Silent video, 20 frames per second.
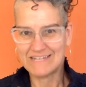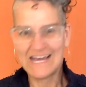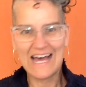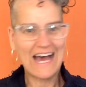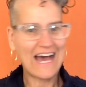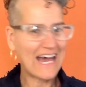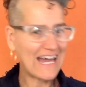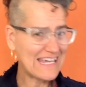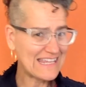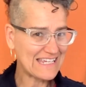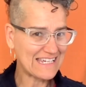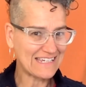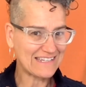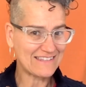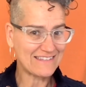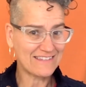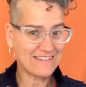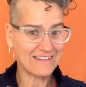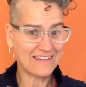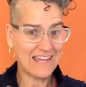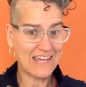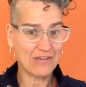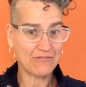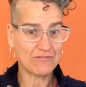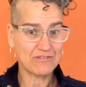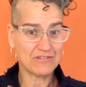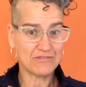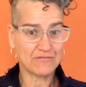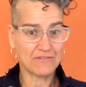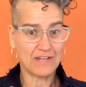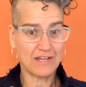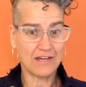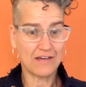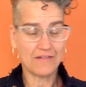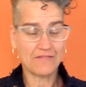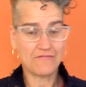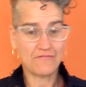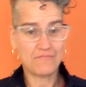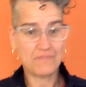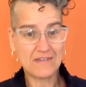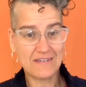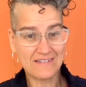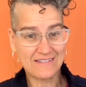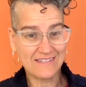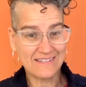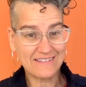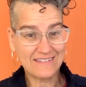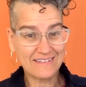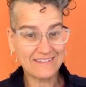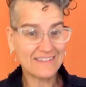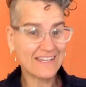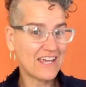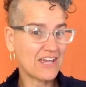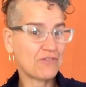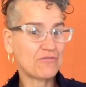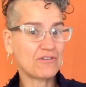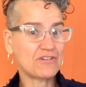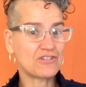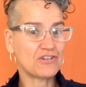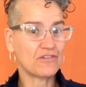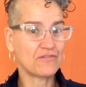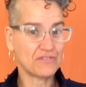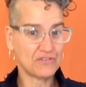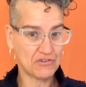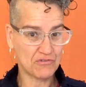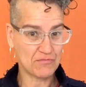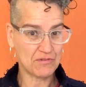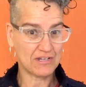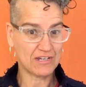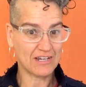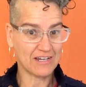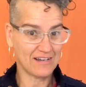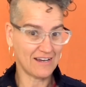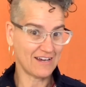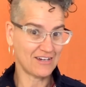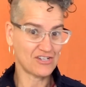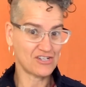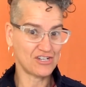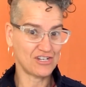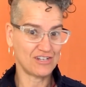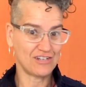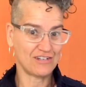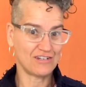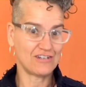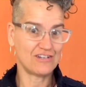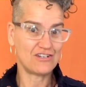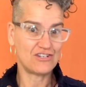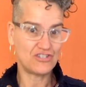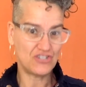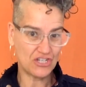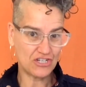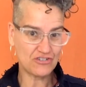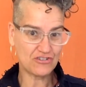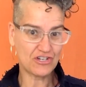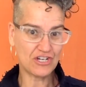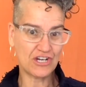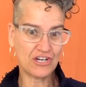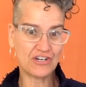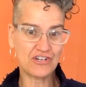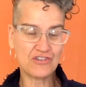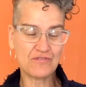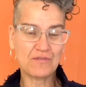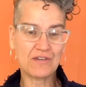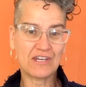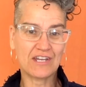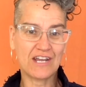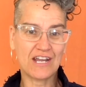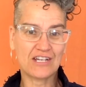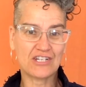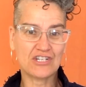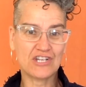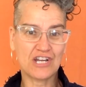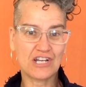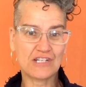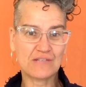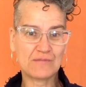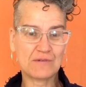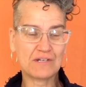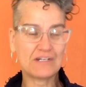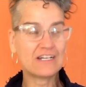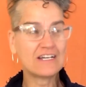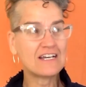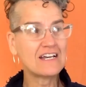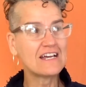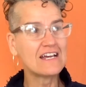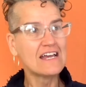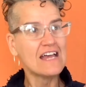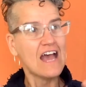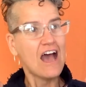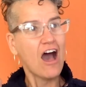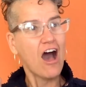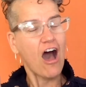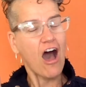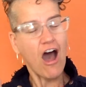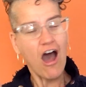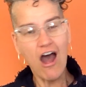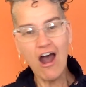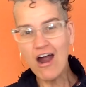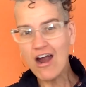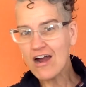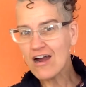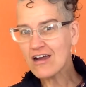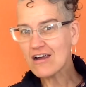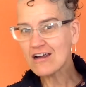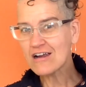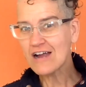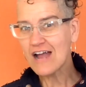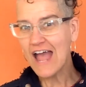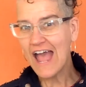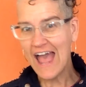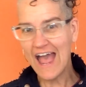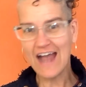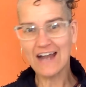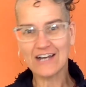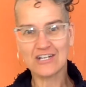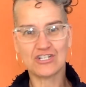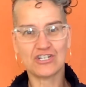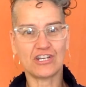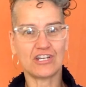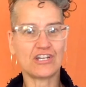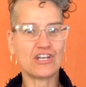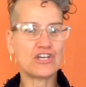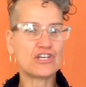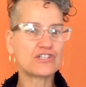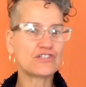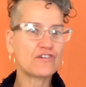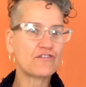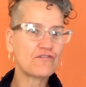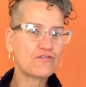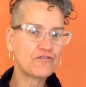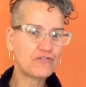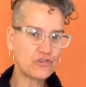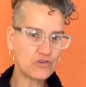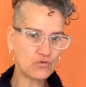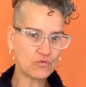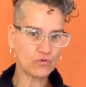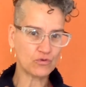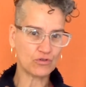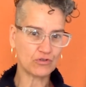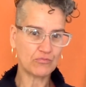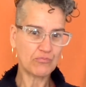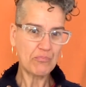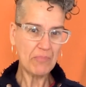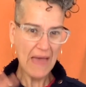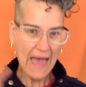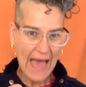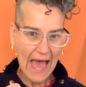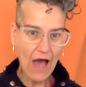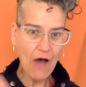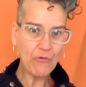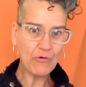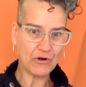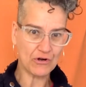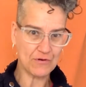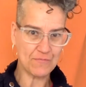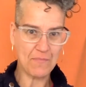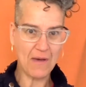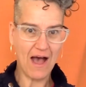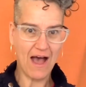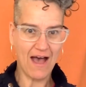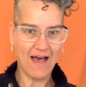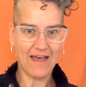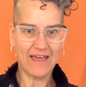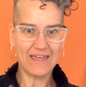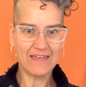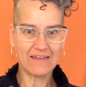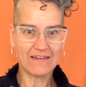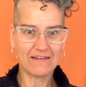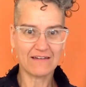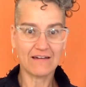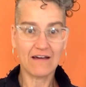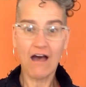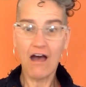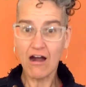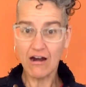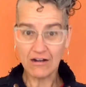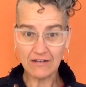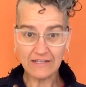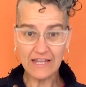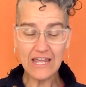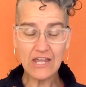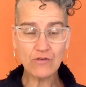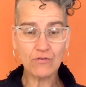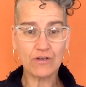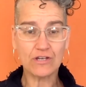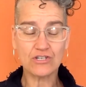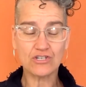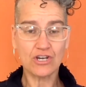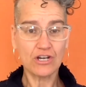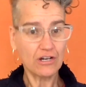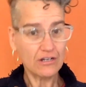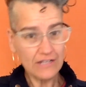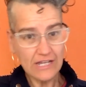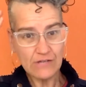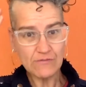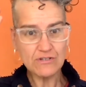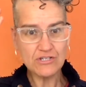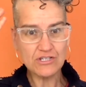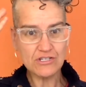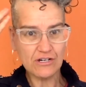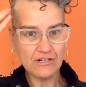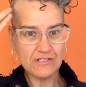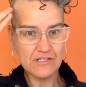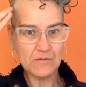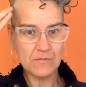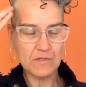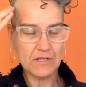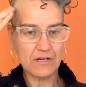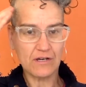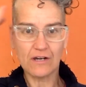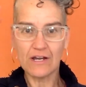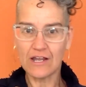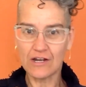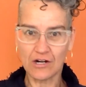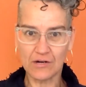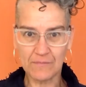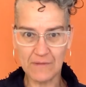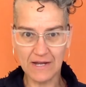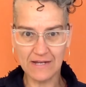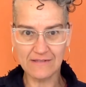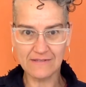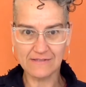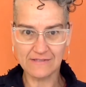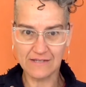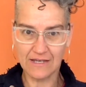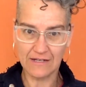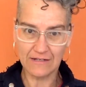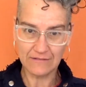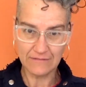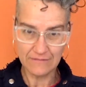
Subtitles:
I think it's the language of love because it's the language of human connection. Ginger here, human connection expert. Our action is fueled, powered by our language. And our language starts up here in our mindset.